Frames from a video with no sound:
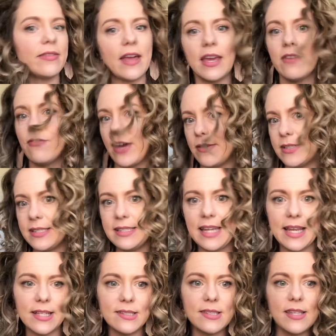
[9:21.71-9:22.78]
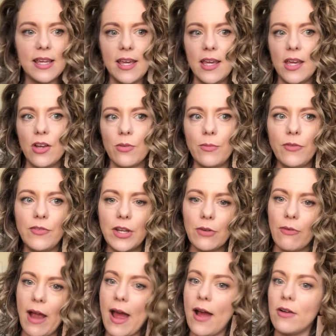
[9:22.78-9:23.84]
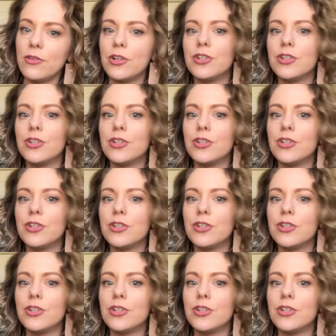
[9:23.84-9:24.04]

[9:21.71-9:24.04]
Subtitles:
like if I was dancing or moving around